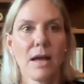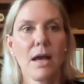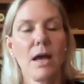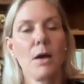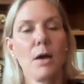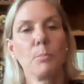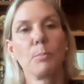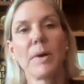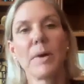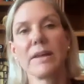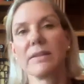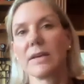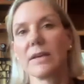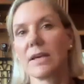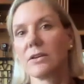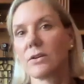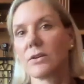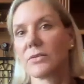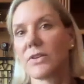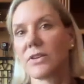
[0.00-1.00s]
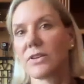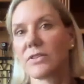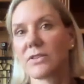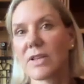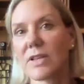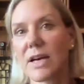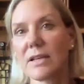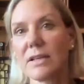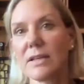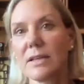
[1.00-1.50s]
By the end of the
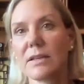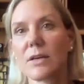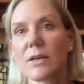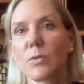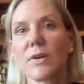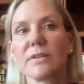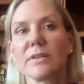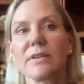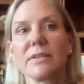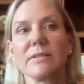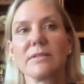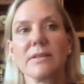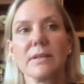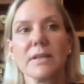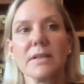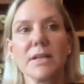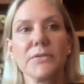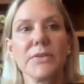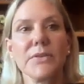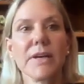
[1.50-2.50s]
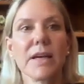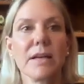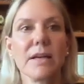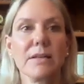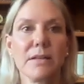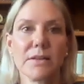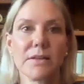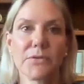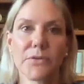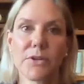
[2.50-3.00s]
study, there was a significant
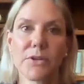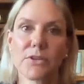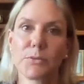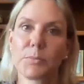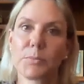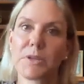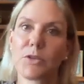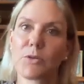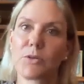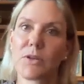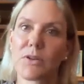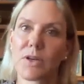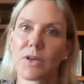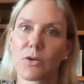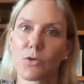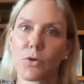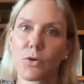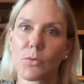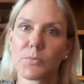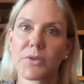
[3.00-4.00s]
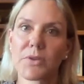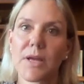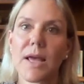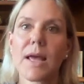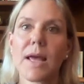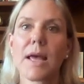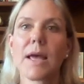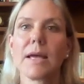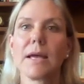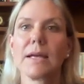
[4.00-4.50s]
difference between the groups
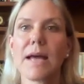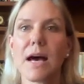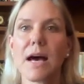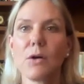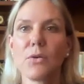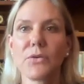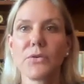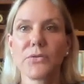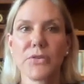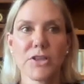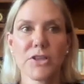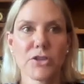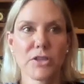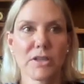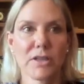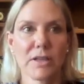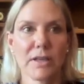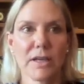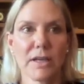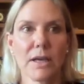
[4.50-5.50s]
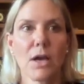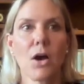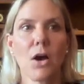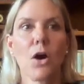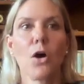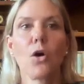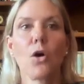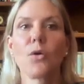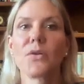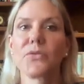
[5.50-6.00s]
in how efficiently
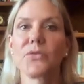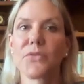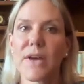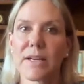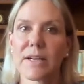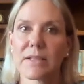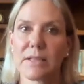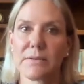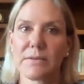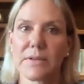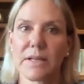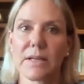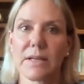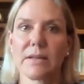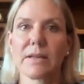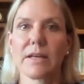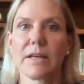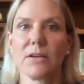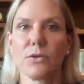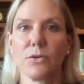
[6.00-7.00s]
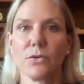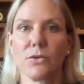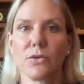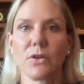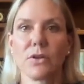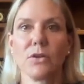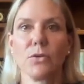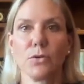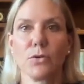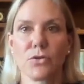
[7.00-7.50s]
or effectively they used the
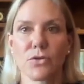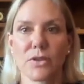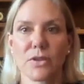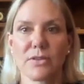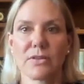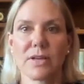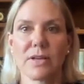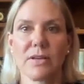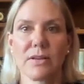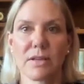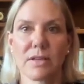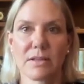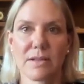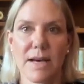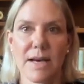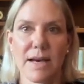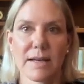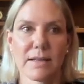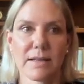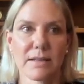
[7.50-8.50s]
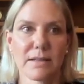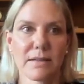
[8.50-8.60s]
nutrients in the diet.